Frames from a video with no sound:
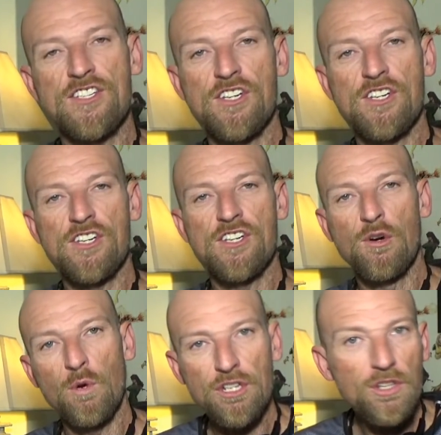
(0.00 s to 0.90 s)
Let us
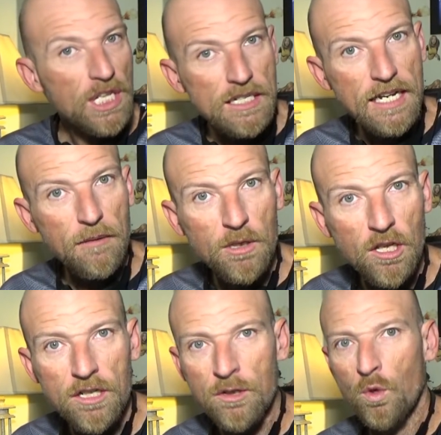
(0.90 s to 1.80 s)
know what you think down
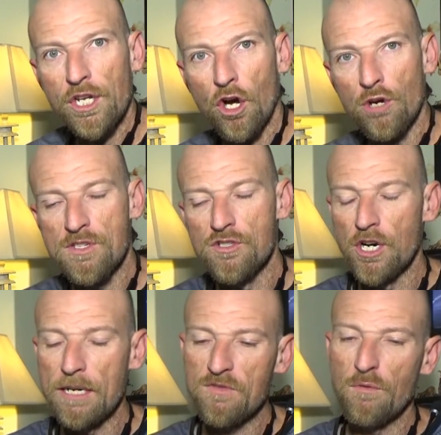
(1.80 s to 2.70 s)
below. What are your hopes and
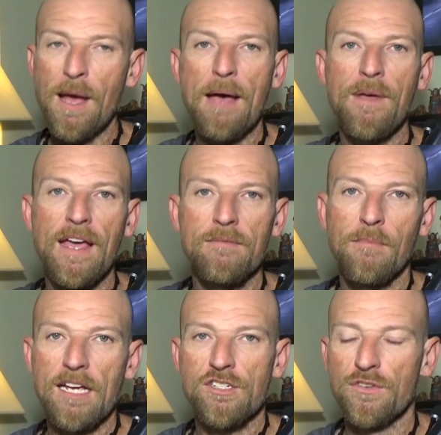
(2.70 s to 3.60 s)
dreams for Batman,
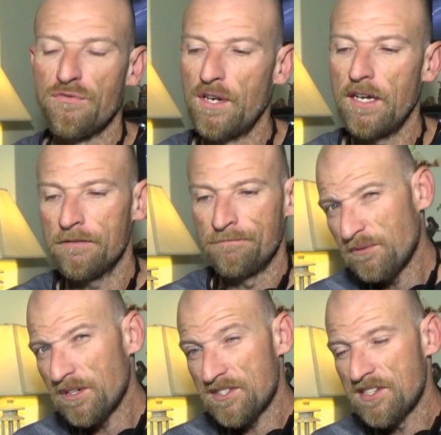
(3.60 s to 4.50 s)
Master of Fear? We're
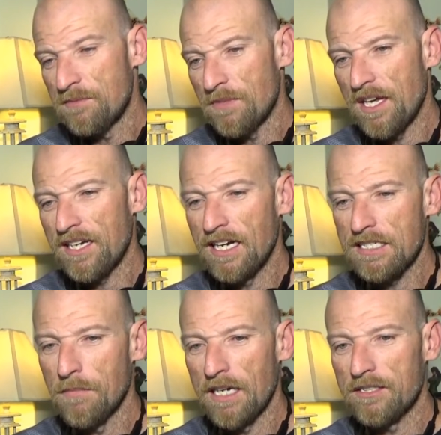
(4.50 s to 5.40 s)
going to see some
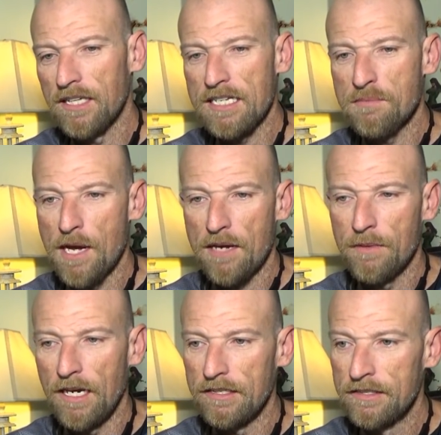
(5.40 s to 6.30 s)
kick-ass martial arts
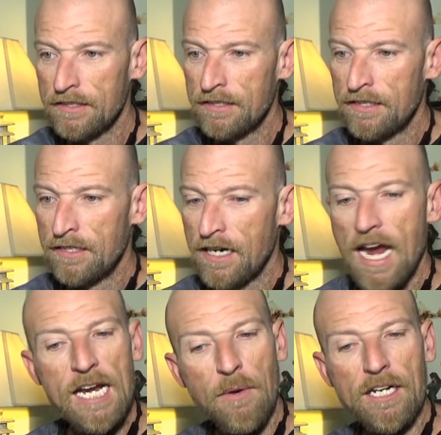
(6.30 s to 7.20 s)
Batman.
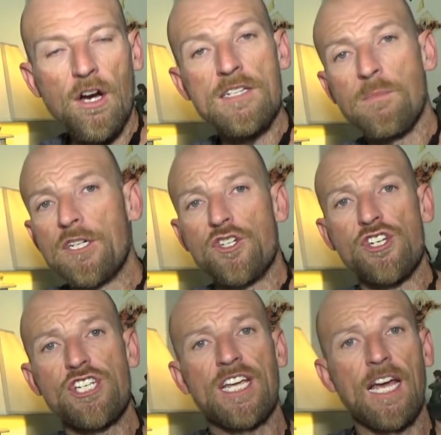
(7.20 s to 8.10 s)
Anyway, guys, make sure you
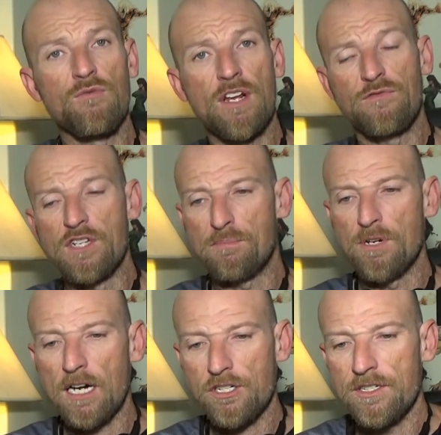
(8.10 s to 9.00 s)
check out Red Fist
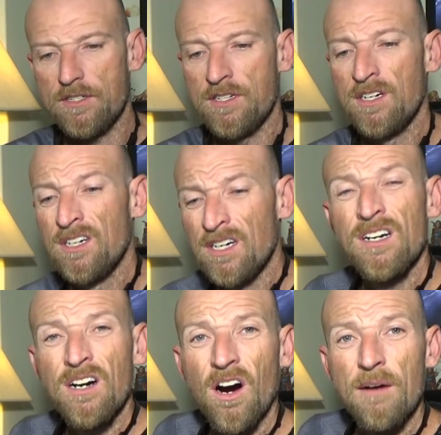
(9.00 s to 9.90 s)
Productions.
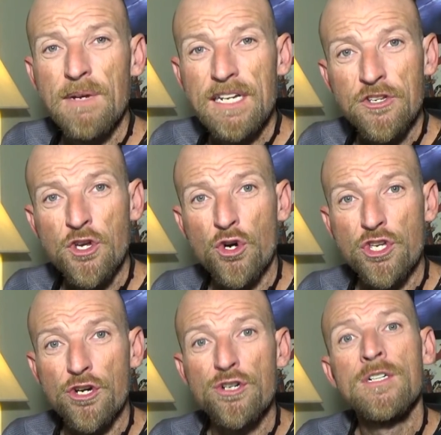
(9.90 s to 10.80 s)
I'm me and you're
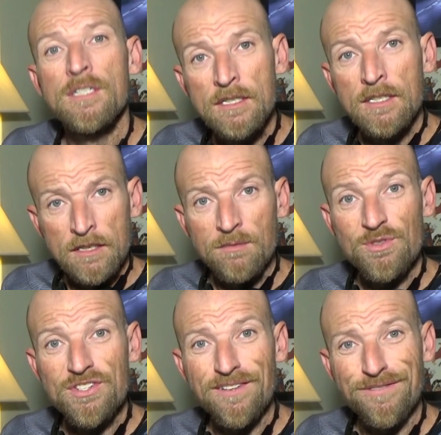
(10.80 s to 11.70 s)
you. We'll
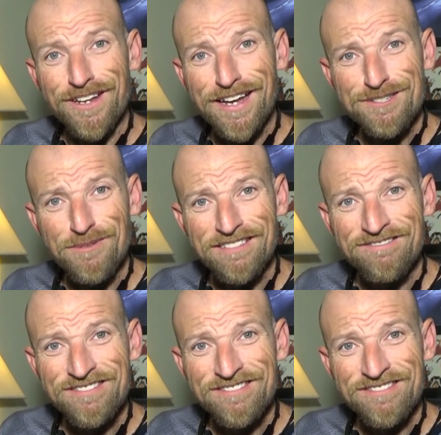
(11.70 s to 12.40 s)
see you for the next one.